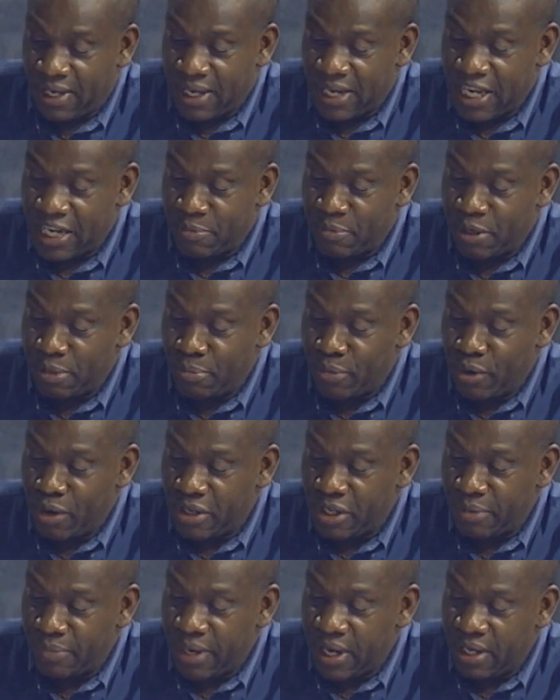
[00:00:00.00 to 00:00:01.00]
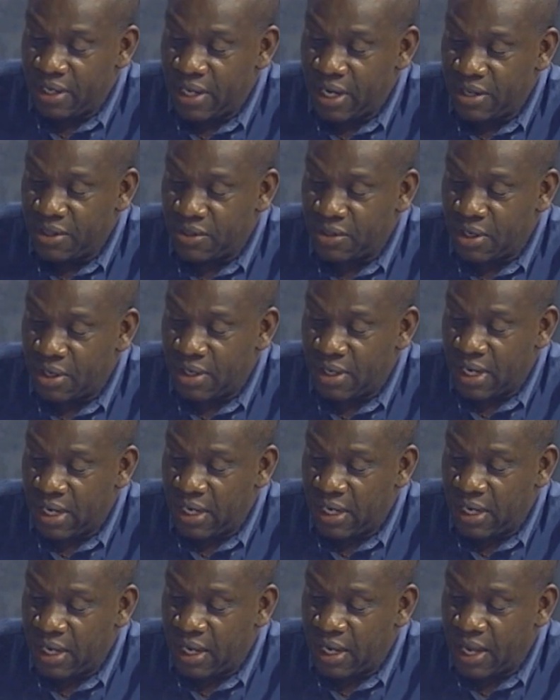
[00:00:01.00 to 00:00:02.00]
it has been brought to my attention
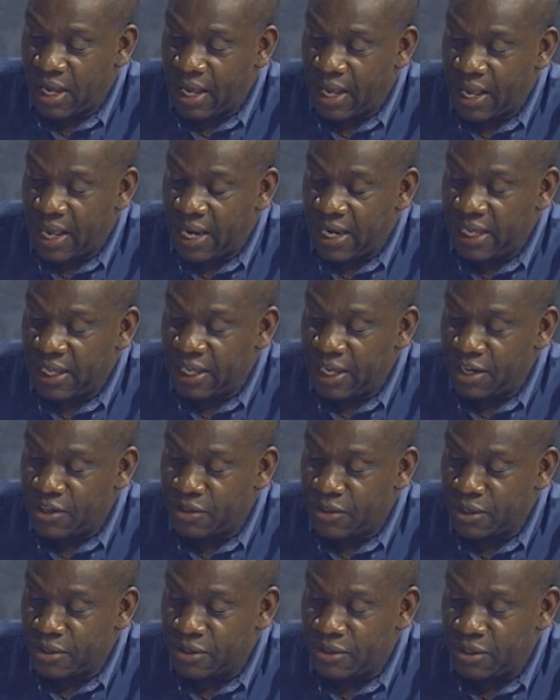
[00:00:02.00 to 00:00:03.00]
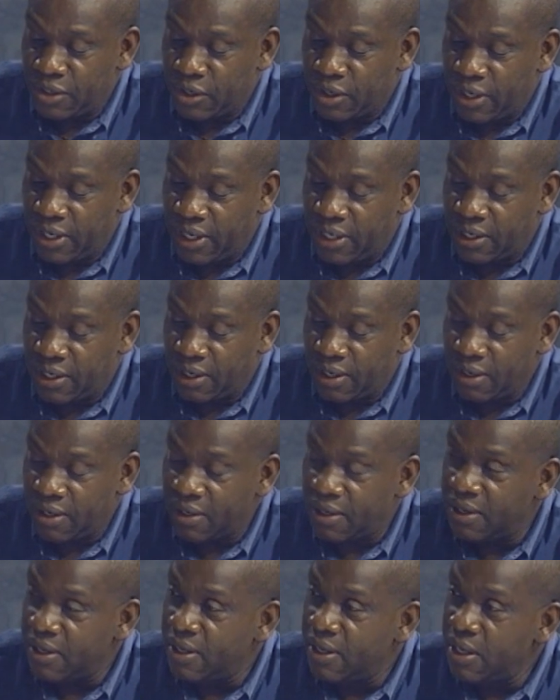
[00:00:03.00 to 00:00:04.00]
that there are allegations circulating
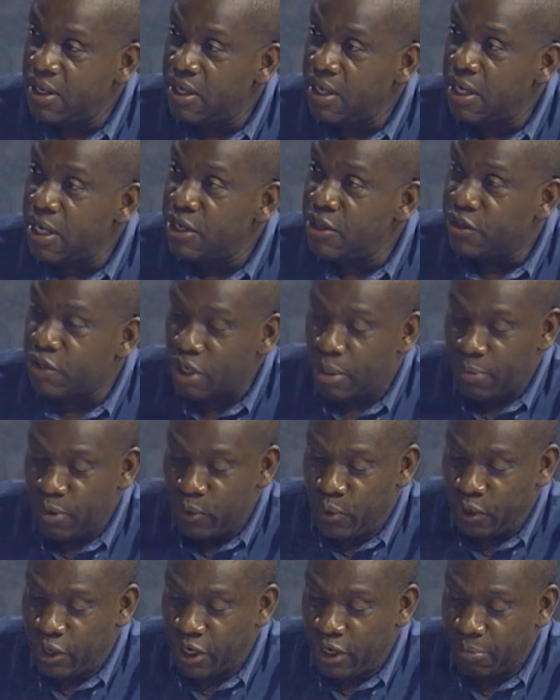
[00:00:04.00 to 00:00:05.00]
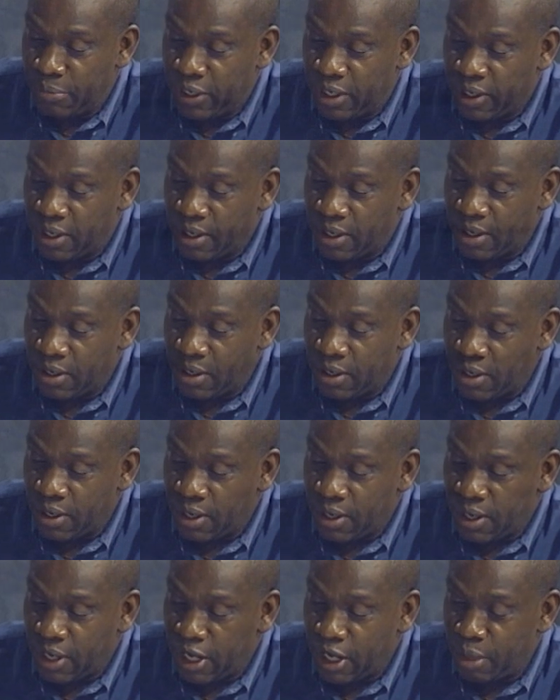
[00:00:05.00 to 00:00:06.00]
in some local media
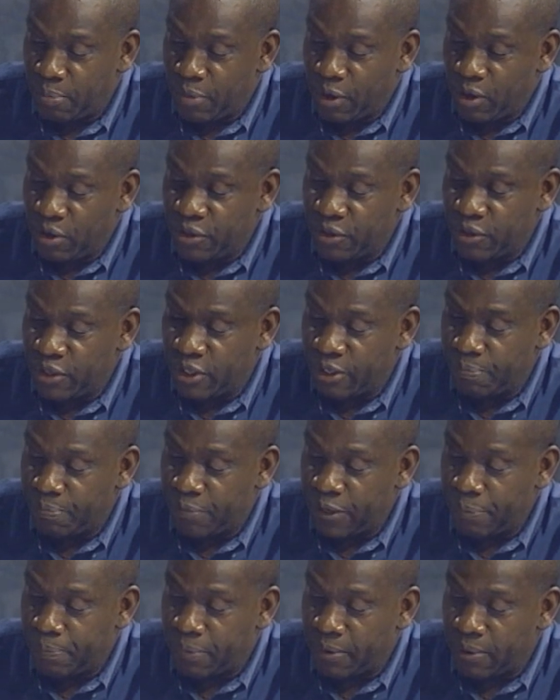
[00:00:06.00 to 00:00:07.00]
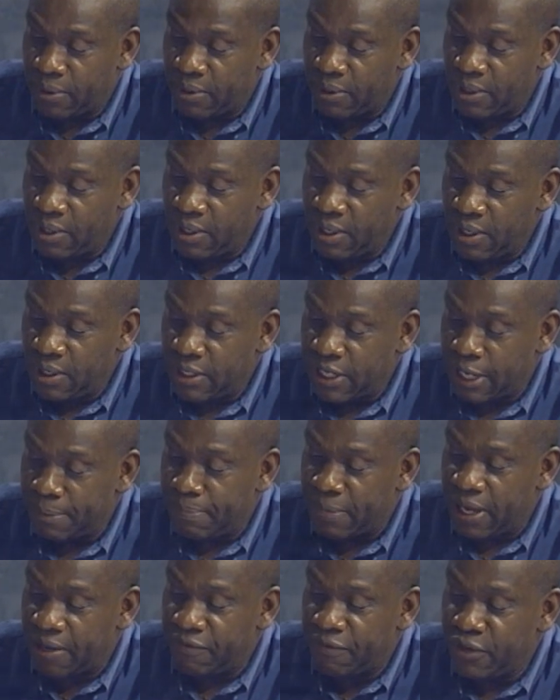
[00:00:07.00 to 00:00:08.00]
and among certain people that
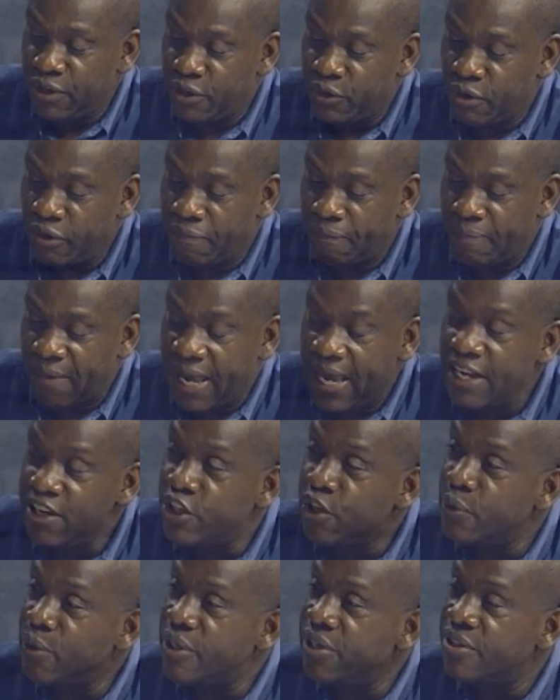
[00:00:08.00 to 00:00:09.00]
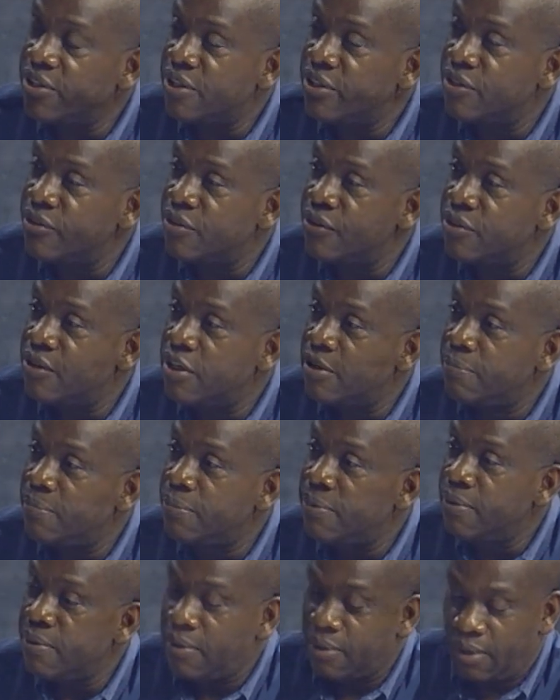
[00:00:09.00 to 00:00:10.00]
by virtue of my dual citizenship
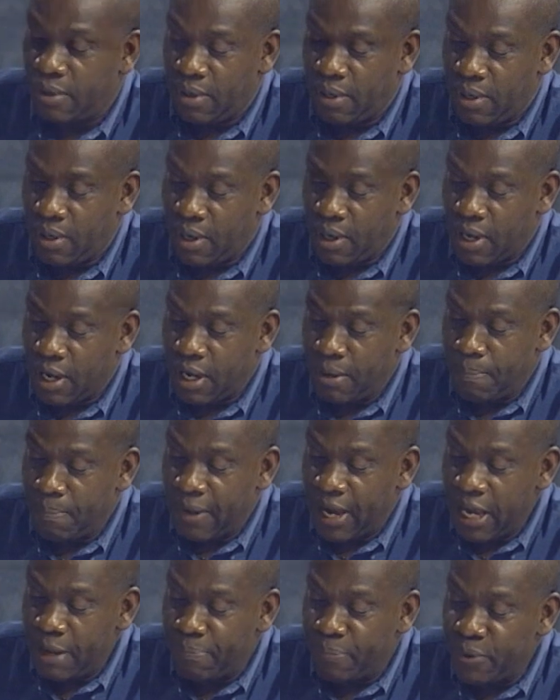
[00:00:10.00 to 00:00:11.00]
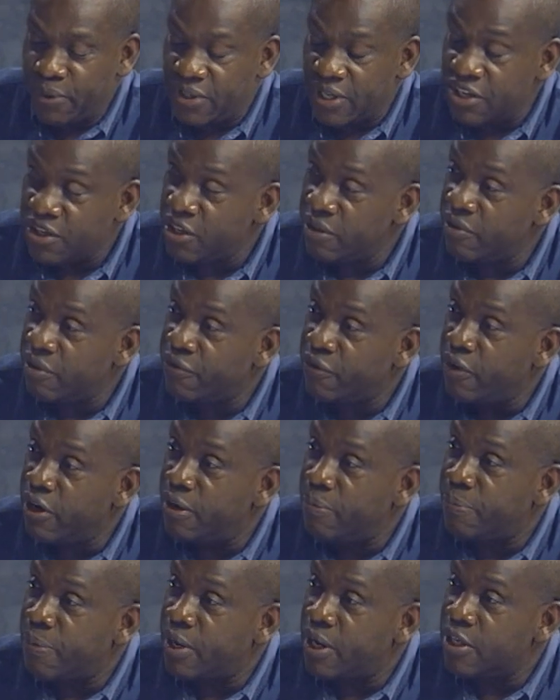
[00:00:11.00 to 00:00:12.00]
and my possession of a
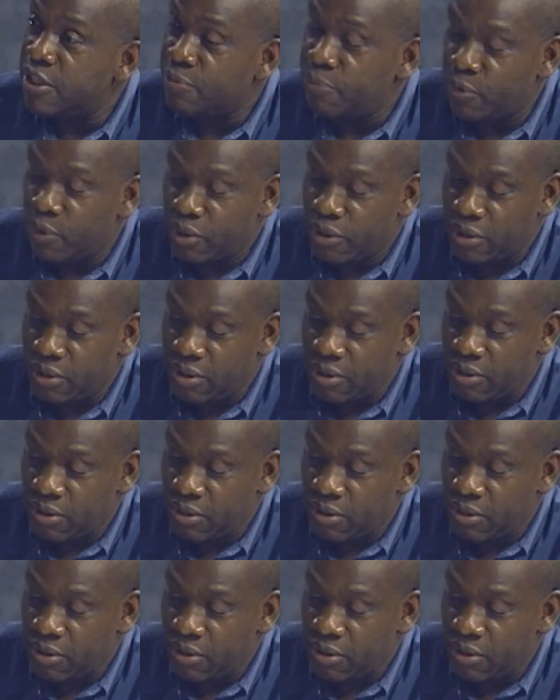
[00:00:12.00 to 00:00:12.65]
foreign passport,